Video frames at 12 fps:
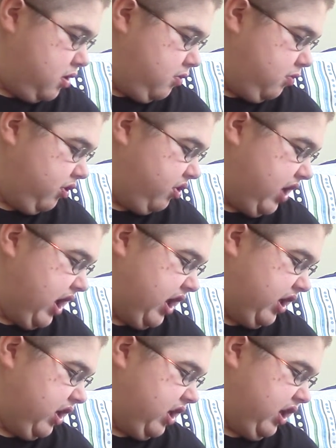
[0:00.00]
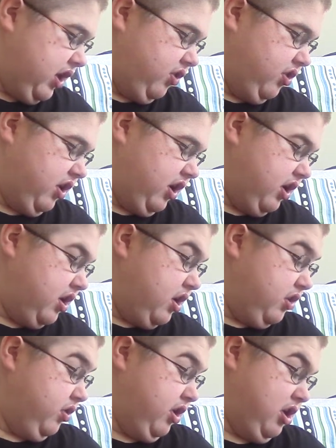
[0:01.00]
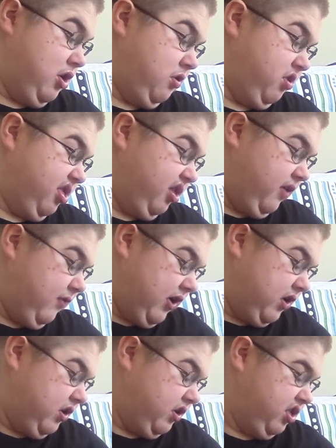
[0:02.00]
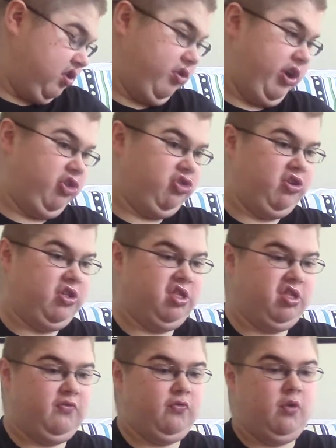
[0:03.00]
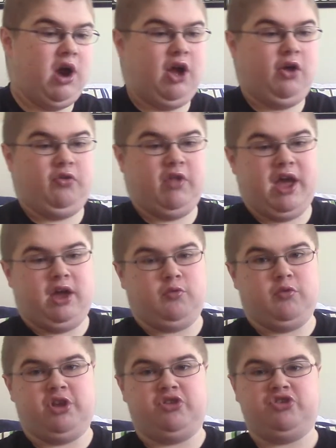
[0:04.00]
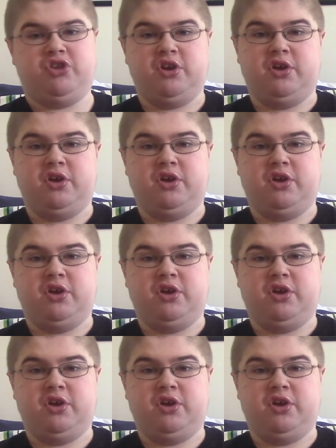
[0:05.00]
and the years leaving constellations of language,